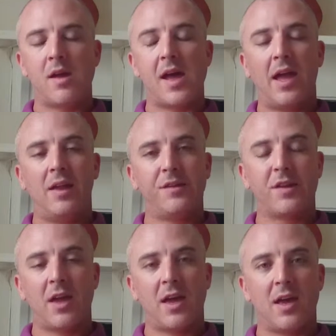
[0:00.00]

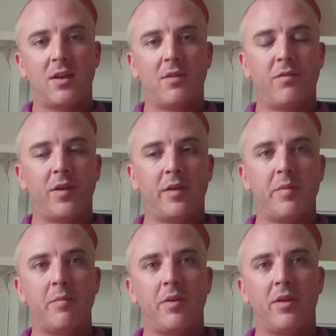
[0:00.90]
A-scan, flooded
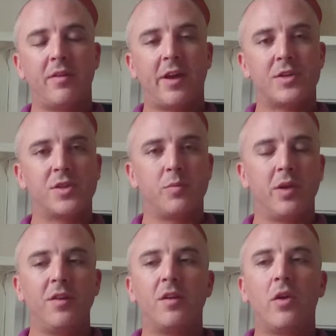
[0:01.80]
member detection. We
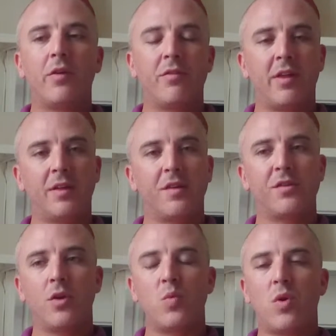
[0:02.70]
use a lot of things. There's
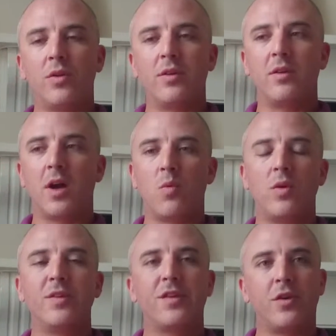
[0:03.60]
not a
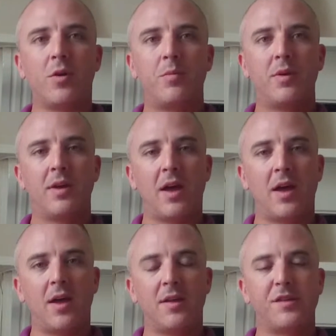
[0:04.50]
one-stop,
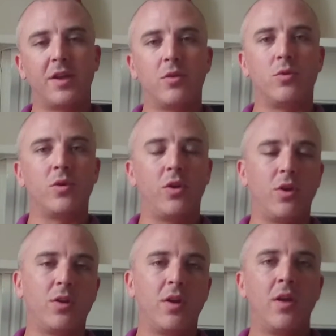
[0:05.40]
single
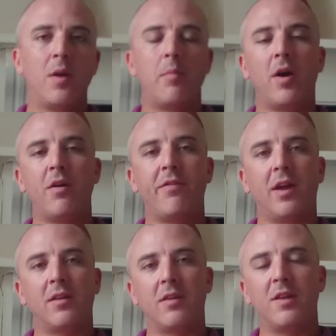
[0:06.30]
good,
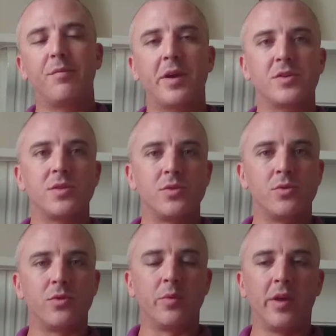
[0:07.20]
perfect inspection
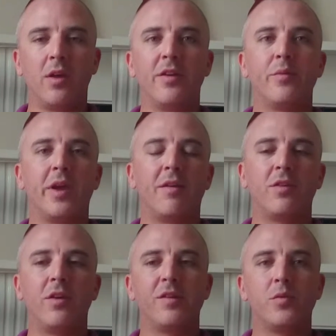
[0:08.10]
tool that we use. We have
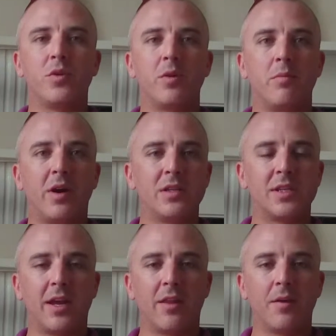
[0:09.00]
to use them all combined
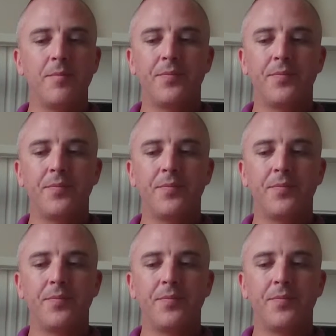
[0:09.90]
together.